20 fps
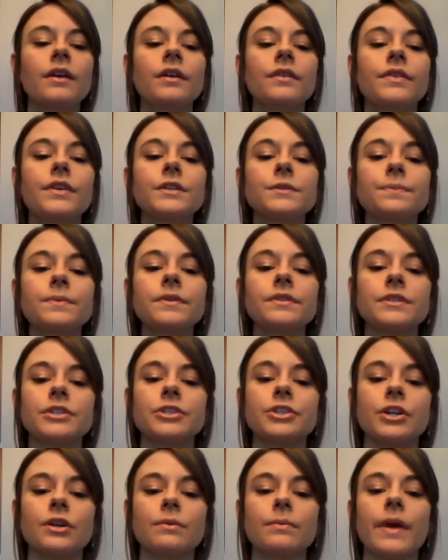This
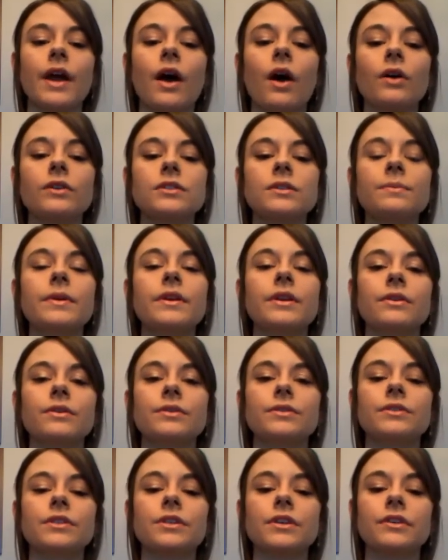procedure may also be
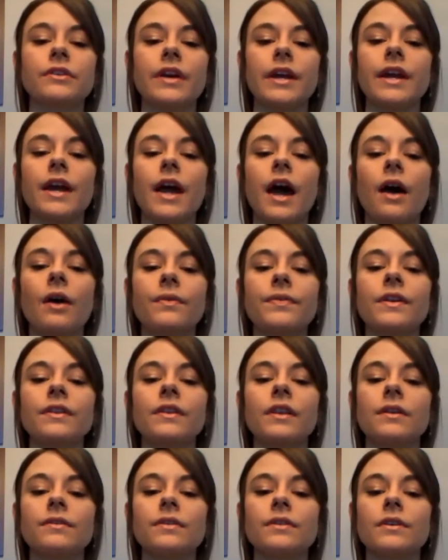used to create healthy
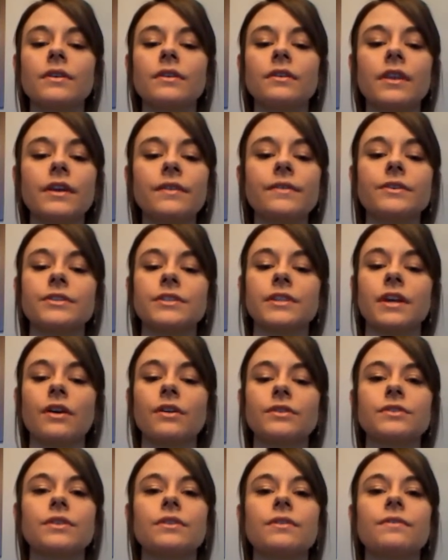liver
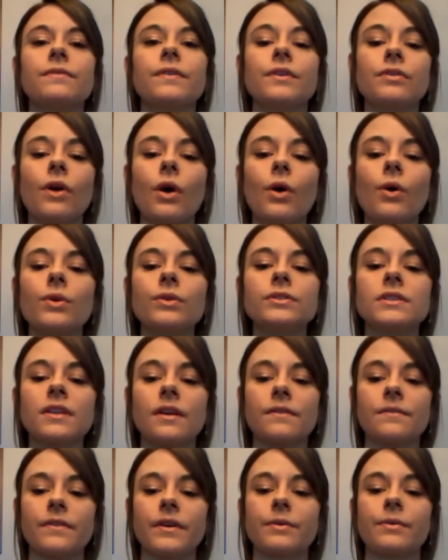cells for those
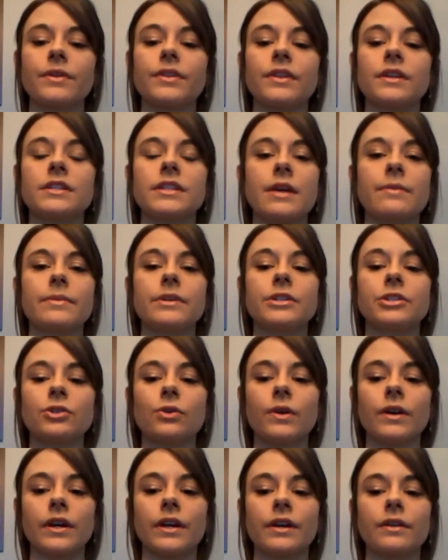suffering with a damaged
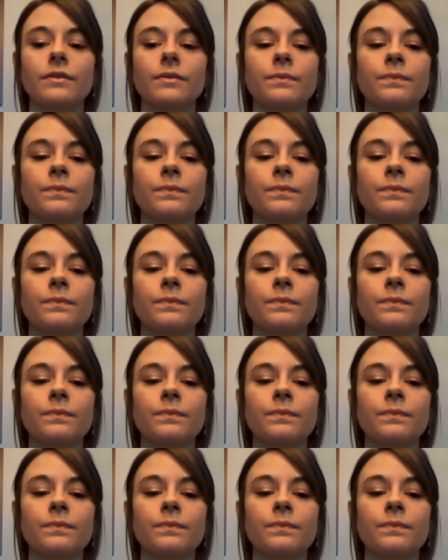organ.